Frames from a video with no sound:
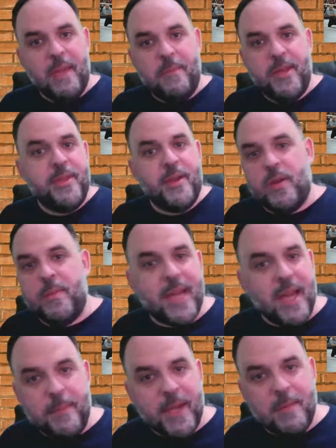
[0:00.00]
maybe
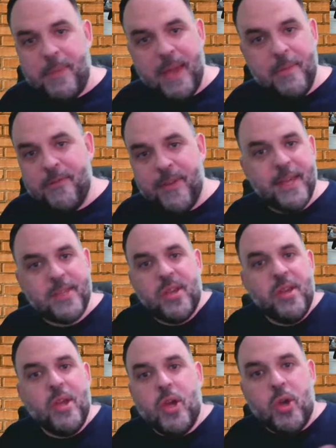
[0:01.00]
Theory becoming a
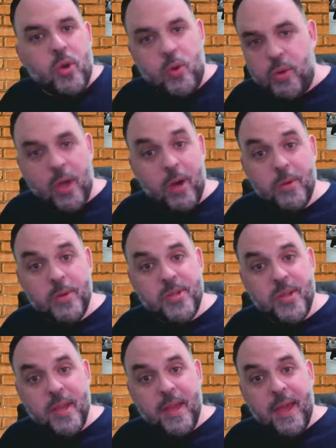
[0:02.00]
babyface, who
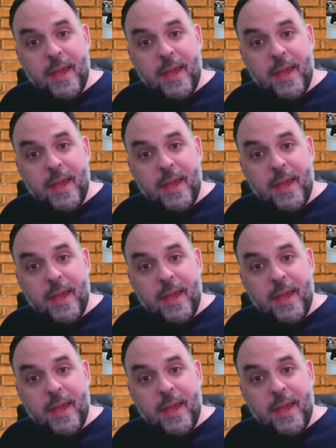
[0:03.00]
knows.